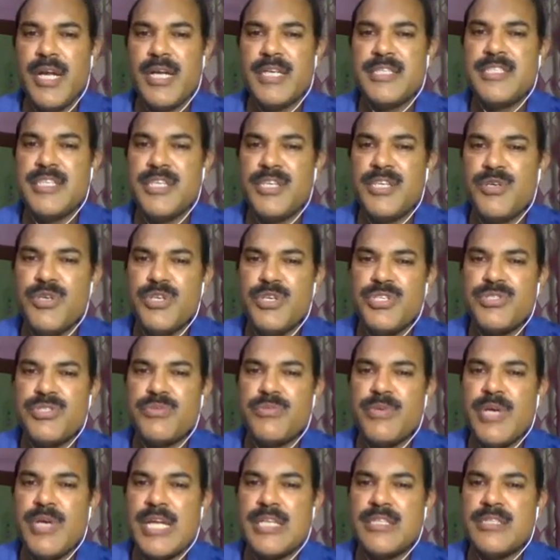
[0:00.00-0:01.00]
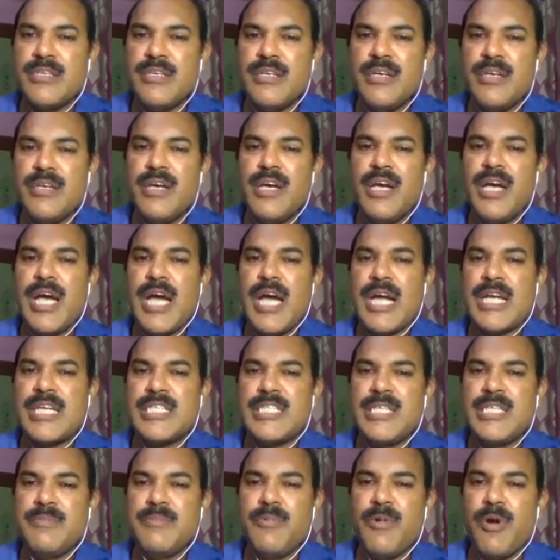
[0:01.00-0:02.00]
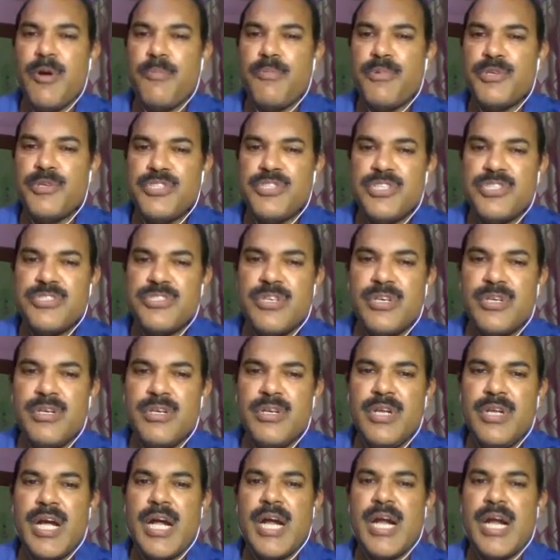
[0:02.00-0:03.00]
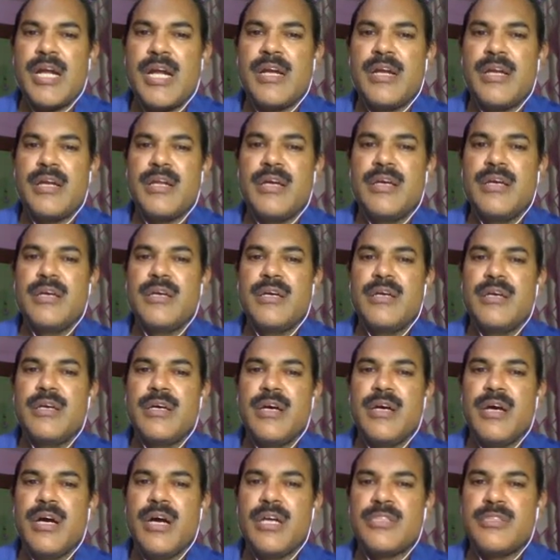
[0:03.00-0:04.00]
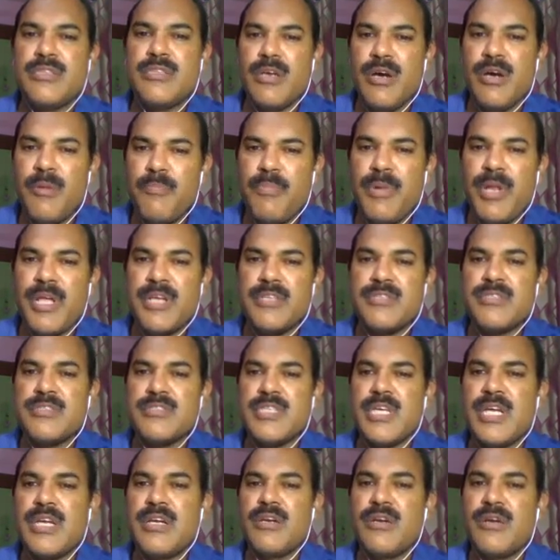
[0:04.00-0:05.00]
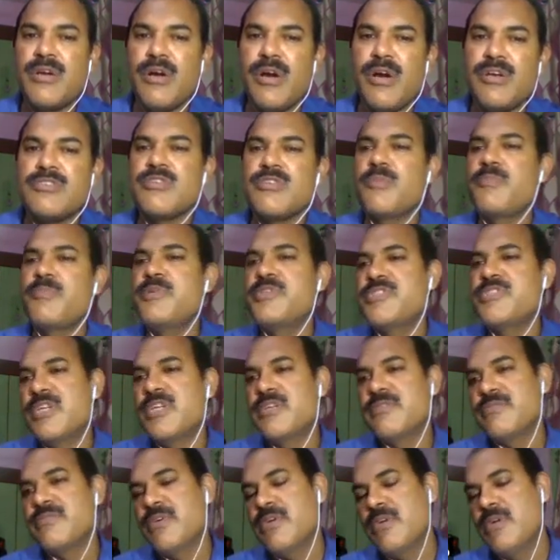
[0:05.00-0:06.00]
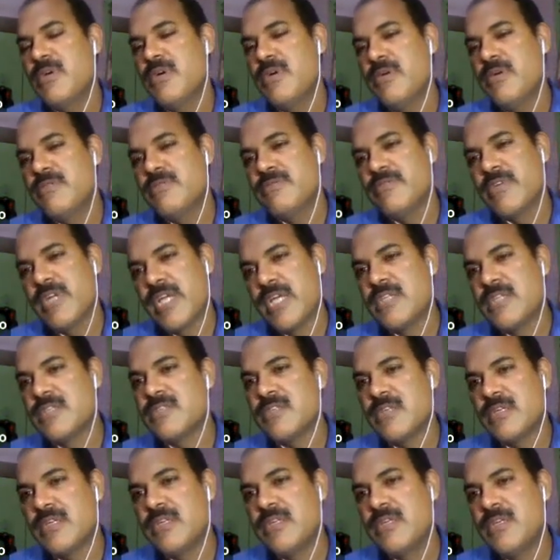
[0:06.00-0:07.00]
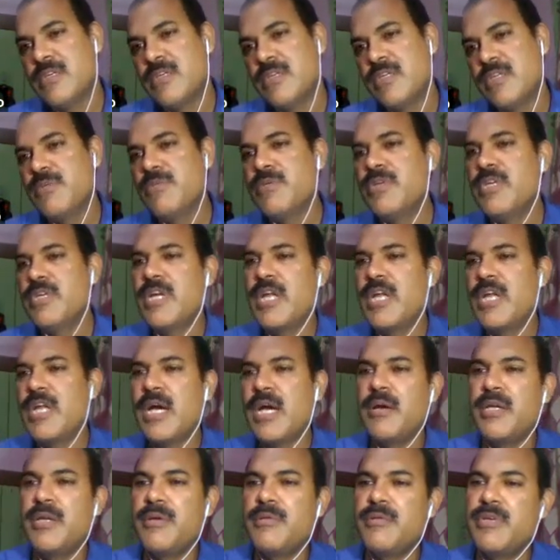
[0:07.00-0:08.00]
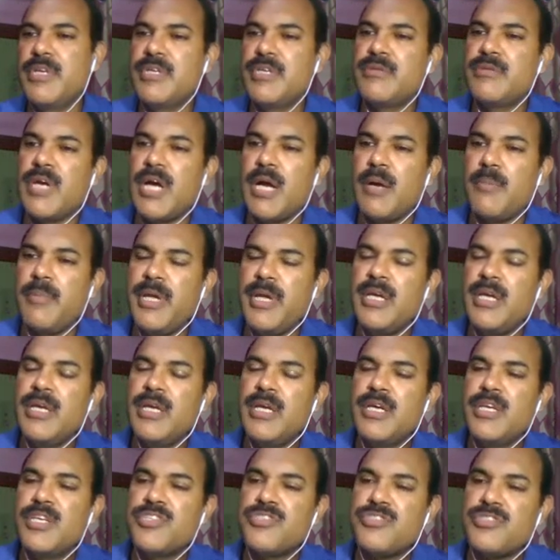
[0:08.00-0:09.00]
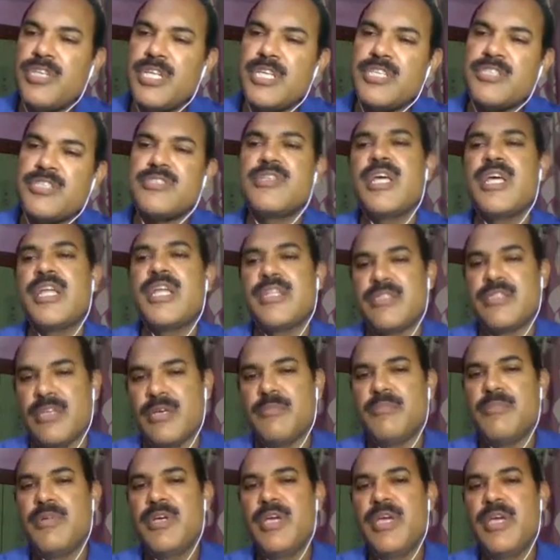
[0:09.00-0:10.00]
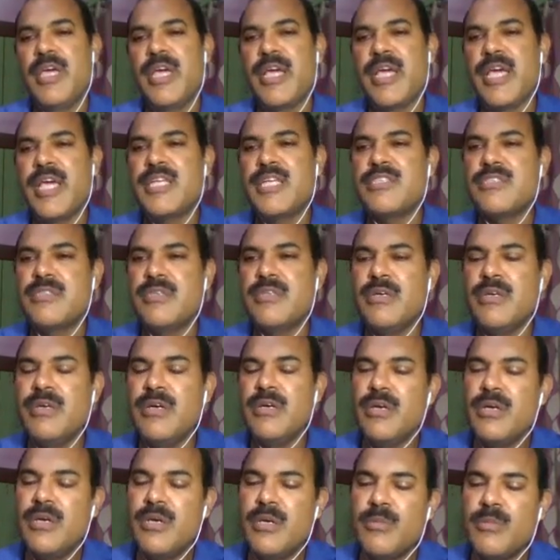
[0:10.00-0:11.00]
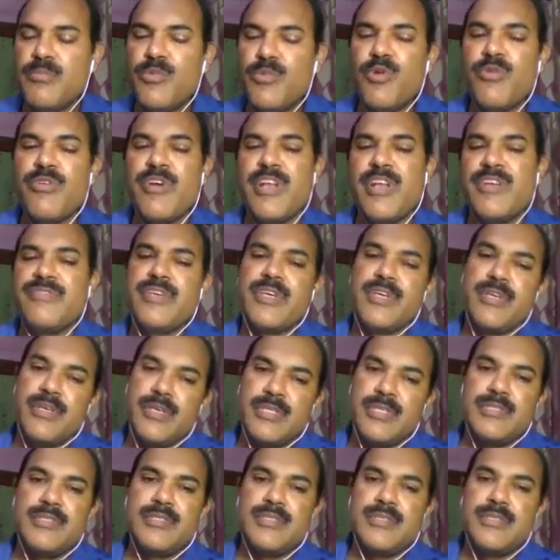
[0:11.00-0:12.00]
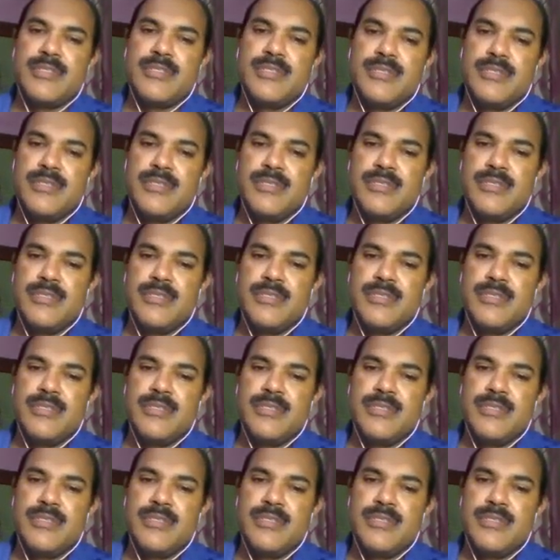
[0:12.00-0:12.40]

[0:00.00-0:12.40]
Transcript: It's used where the active opposition and uh, thumb flexions are not sufficient for prehension. You need have you need to have a stationary thumb against the mobile fingers.